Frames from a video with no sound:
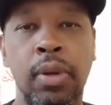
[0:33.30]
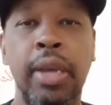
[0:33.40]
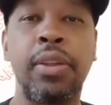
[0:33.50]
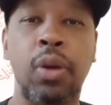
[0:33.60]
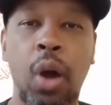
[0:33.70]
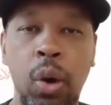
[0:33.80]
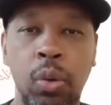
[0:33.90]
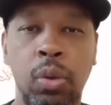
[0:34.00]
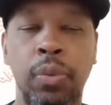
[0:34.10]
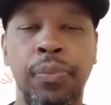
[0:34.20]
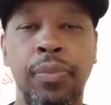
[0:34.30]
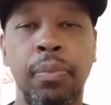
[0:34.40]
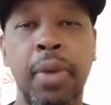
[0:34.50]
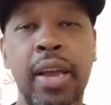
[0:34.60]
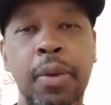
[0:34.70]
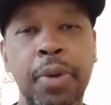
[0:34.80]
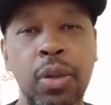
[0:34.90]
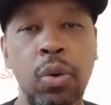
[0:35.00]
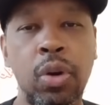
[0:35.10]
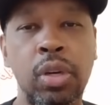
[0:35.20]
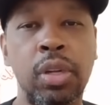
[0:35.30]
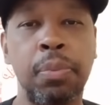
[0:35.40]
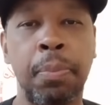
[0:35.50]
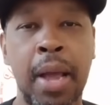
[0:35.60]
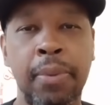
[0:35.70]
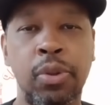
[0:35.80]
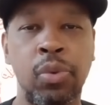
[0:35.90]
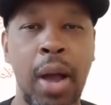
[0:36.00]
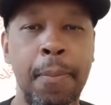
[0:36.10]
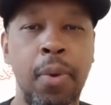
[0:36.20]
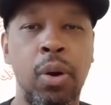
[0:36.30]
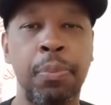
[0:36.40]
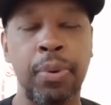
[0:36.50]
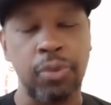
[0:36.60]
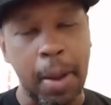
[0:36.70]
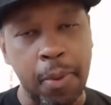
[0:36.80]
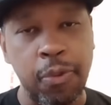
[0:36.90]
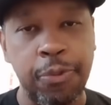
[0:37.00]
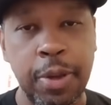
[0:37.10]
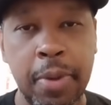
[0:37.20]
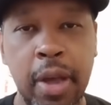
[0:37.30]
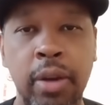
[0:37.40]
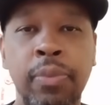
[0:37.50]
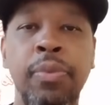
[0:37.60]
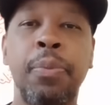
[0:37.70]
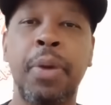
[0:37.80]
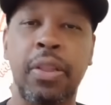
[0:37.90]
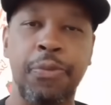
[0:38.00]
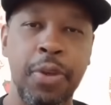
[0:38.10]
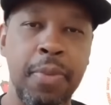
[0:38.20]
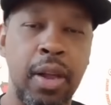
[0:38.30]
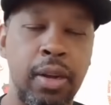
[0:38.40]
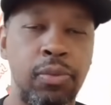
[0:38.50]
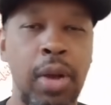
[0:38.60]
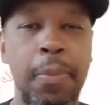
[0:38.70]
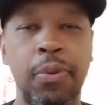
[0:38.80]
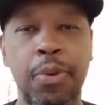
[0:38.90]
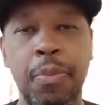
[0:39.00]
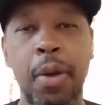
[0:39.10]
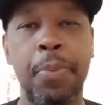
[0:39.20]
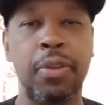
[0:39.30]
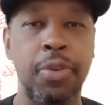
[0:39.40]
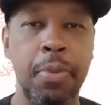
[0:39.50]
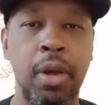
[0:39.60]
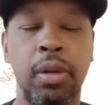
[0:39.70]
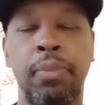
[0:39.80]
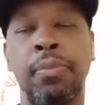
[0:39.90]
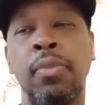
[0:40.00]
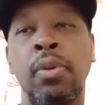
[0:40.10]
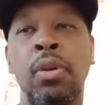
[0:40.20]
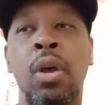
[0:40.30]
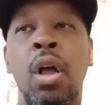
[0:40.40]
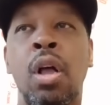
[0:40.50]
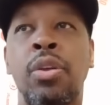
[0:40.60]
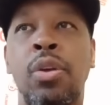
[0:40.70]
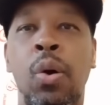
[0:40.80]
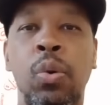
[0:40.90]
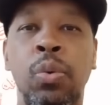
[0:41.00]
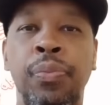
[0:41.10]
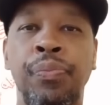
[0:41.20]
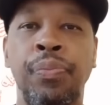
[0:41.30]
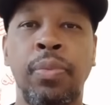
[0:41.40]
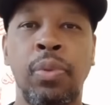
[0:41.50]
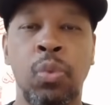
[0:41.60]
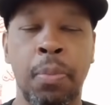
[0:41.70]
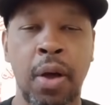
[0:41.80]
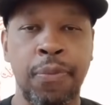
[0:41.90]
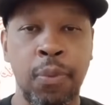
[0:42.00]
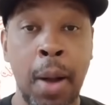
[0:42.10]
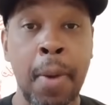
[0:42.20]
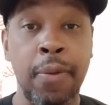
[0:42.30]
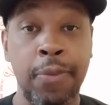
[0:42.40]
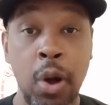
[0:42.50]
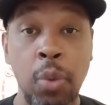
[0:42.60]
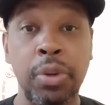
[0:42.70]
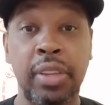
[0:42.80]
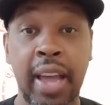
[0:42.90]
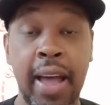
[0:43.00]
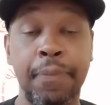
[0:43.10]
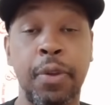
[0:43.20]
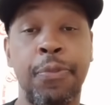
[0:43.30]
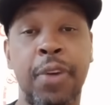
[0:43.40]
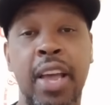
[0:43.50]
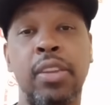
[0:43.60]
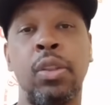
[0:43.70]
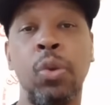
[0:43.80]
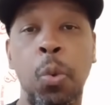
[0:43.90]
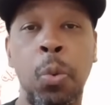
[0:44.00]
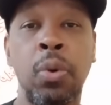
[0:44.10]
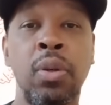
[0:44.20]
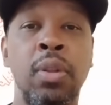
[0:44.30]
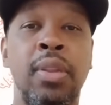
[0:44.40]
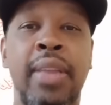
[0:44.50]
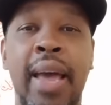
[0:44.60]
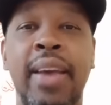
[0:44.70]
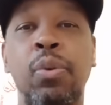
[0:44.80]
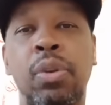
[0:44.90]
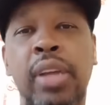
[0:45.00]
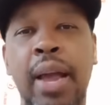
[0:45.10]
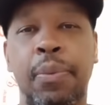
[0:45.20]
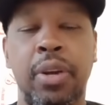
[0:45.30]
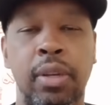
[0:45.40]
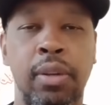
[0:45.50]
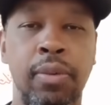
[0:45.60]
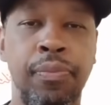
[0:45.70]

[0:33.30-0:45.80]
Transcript: he used to call. Man, come get old girl. Blab to drop off a female, pick the female up. Drop off a female, pick the female up. So while my phone was tapped, the feds knew that he was tight with us.